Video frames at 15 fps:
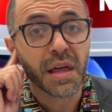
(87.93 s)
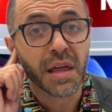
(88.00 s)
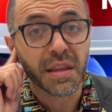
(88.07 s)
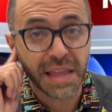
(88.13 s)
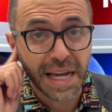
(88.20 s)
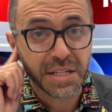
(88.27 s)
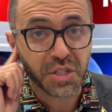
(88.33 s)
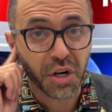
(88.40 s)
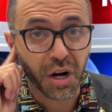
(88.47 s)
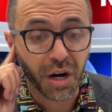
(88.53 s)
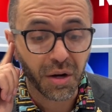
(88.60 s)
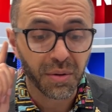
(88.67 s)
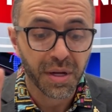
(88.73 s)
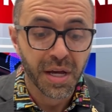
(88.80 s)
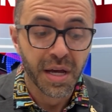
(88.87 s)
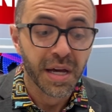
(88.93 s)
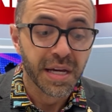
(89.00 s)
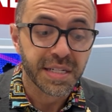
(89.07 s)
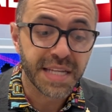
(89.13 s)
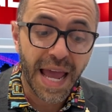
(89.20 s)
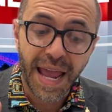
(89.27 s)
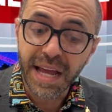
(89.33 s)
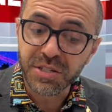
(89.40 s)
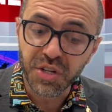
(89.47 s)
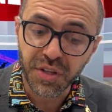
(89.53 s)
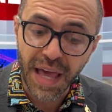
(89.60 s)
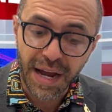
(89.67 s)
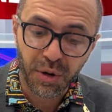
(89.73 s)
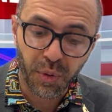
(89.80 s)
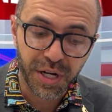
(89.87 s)
Thanks, Carl. To answer
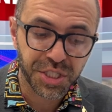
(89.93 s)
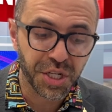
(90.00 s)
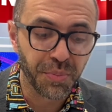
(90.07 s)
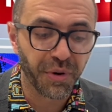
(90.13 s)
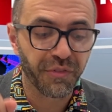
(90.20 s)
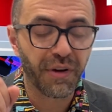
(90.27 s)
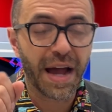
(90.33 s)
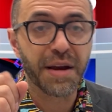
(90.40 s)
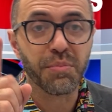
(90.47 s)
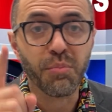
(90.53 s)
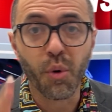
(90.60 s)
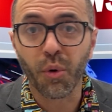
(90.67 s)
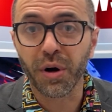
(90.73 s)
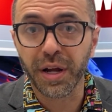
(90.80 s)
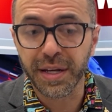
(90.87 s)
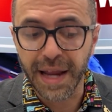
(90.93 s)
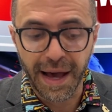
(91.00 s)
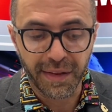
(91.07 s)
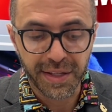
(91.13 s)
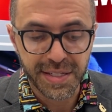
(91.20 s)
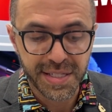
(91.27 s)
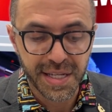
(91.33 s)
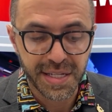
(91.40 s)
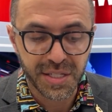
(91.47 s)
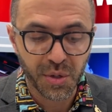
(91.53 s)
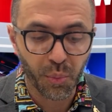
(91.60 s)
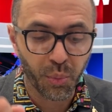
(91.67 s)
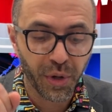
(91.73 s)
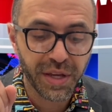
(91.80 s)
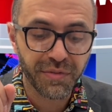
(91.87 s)
that question and provide more analysis,
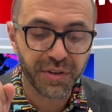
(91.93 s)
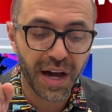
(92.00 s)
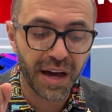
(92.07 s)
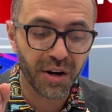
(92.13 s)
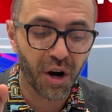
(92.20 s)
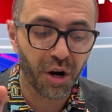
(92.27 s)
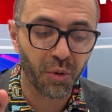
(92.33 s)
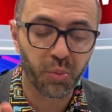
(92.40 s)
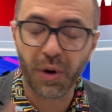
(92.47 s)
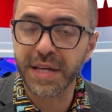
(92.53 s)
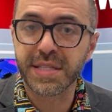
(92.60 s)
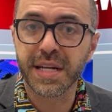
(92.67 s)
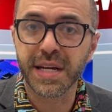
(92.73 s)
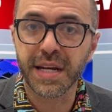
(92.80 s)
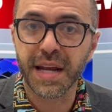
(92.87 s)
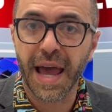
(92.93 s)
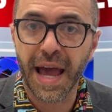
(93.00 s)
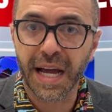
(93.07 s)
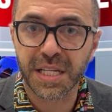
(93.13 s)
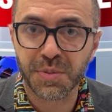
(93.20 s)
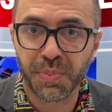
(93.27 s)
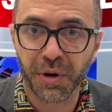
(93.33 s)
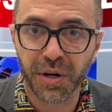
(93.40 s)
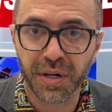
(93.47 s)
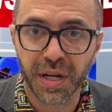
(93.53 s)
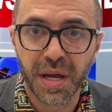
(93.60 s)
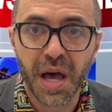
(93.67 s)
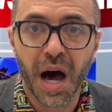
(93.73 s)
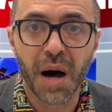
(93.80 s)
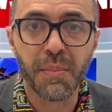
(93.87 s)
we've got our resident expert,
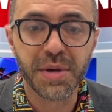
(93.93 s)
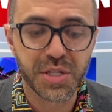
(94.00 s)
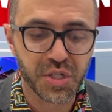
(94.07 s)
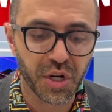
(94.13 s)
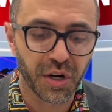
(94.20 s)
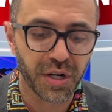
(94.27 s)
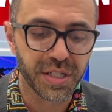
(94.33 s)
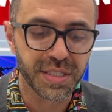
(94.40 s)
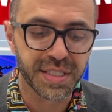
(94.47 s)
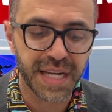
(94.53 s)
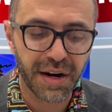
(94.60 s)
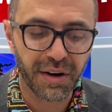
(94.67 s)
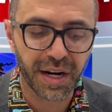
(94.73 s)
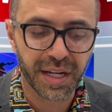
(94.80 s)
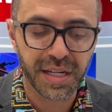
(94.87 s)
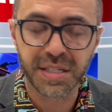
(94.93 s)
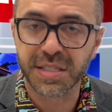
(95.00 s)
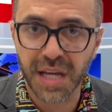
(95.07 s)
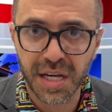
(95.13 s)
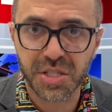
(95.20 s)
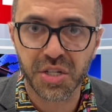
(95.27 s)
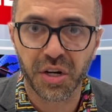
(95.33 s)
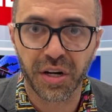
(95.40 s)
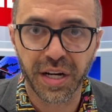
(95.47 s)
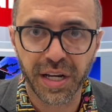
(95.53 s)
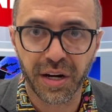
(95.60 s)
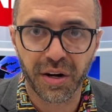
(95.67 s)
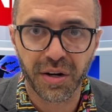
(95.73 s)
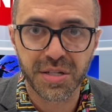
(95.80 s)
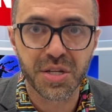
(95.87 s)
a Mr. Derek Duster,
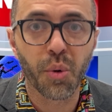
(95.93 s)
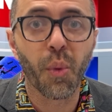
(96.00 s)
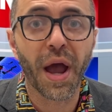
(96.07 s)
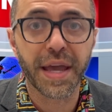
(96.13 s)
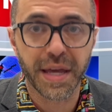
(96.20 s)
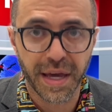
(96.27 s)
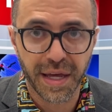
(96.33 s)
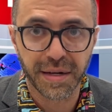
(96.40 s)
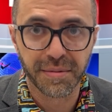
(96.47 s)
here to weigh in.